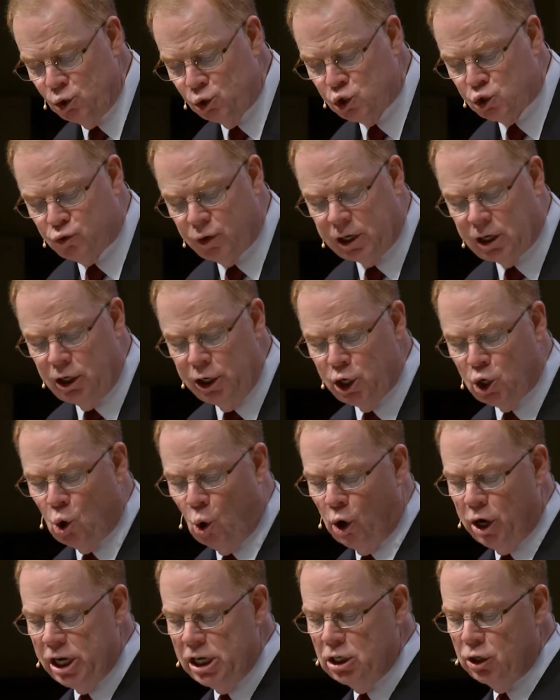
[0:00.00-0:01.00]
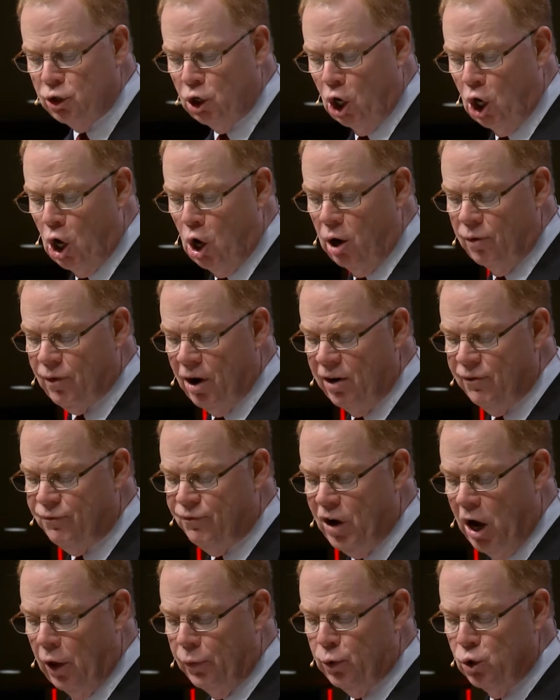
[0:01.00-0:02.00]
strictly according to the law of our
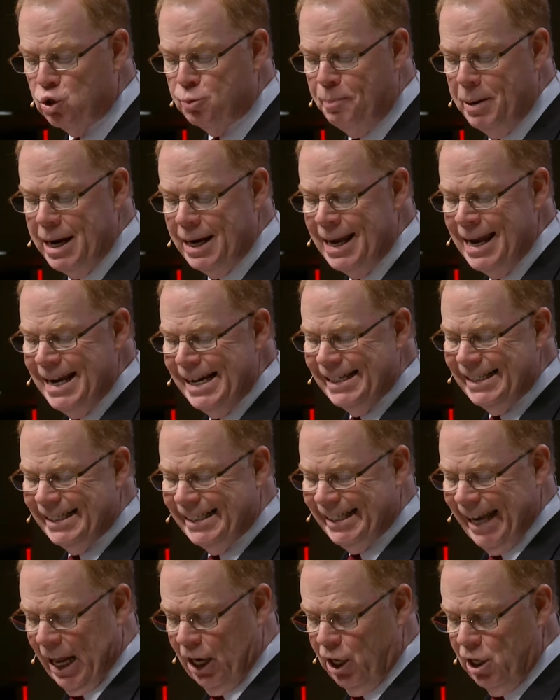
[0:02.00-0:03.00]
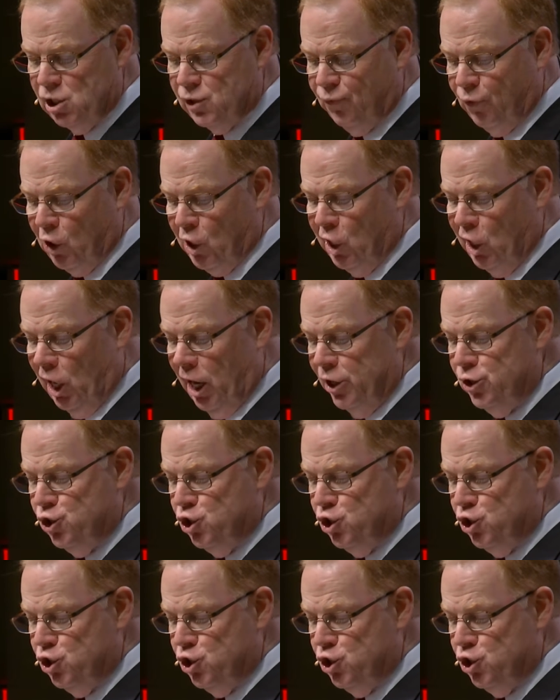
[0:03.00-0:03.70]
fathers, being zealous for God,